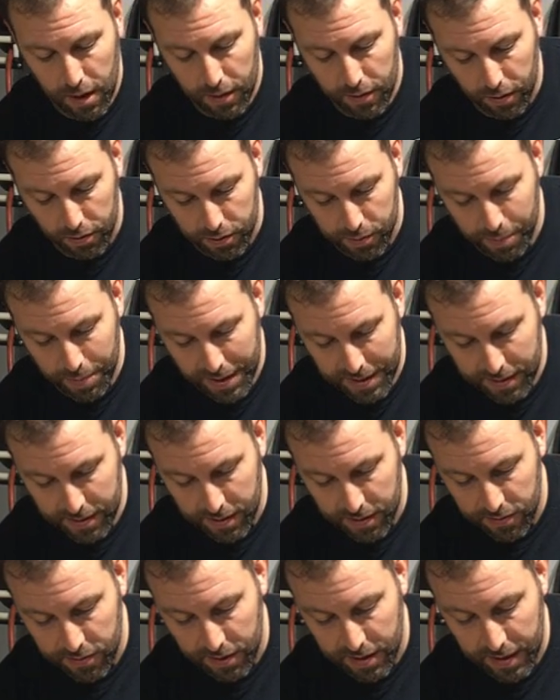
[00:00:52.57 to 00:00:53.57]
Those
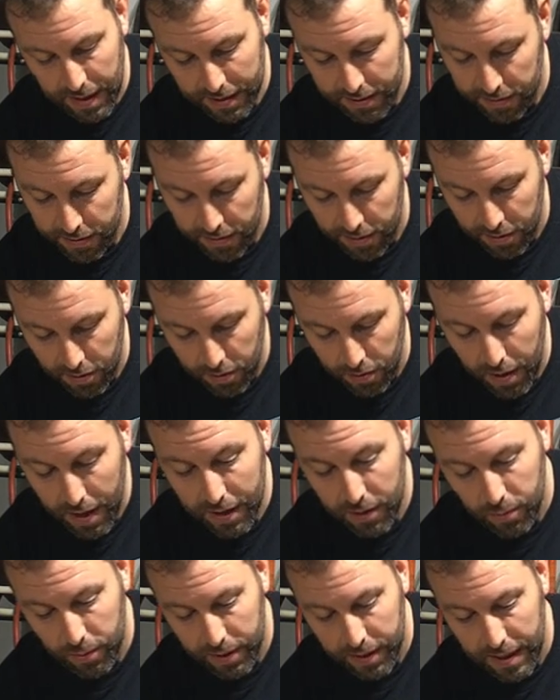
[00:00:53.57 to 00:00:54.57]
pistons are connected to the
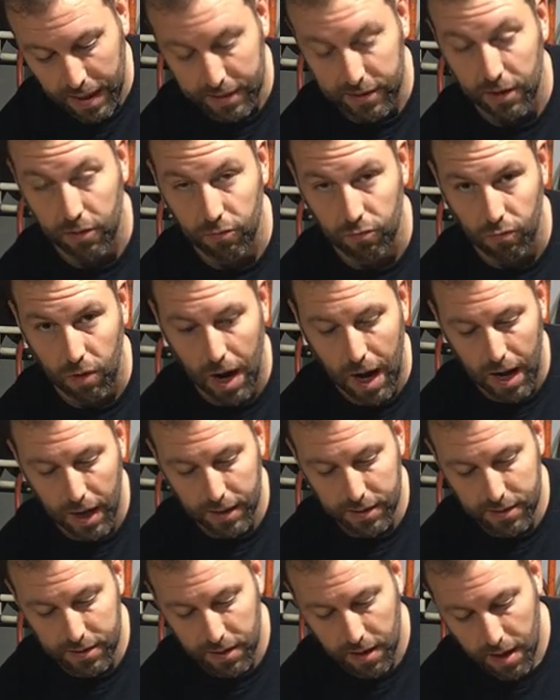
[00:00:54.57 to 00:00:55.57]
crank, we're connecting
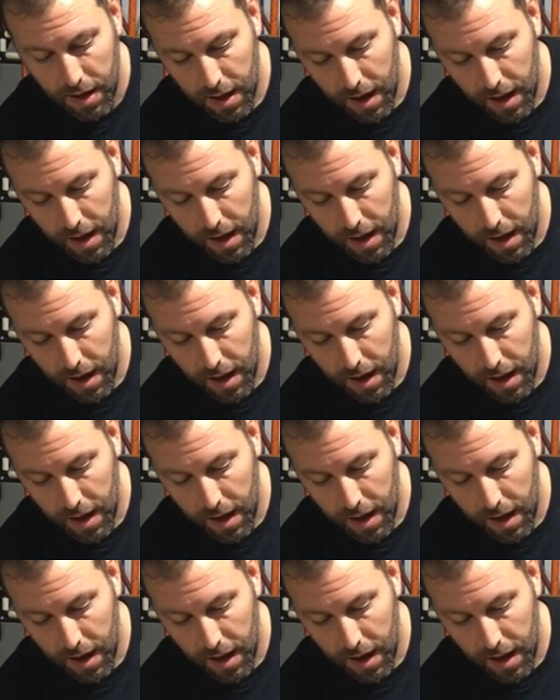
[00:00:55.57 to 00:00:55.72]
rods,